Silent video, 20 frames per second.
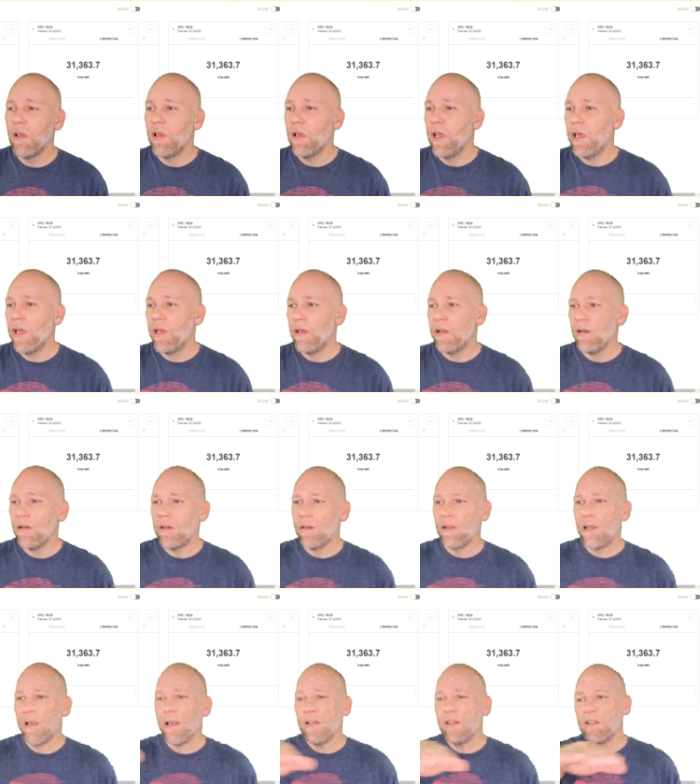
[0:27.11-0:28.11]
and it
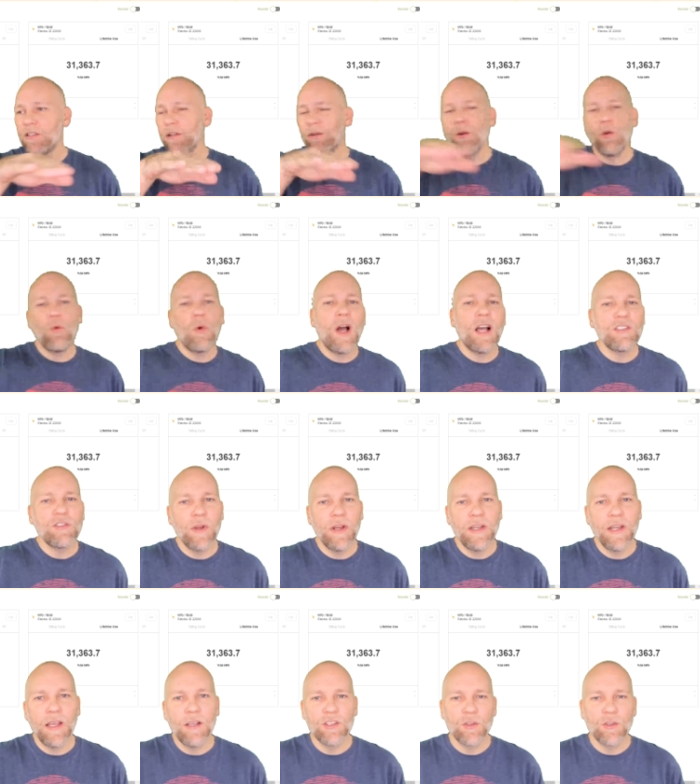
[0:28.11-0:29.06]
has zero watts right now.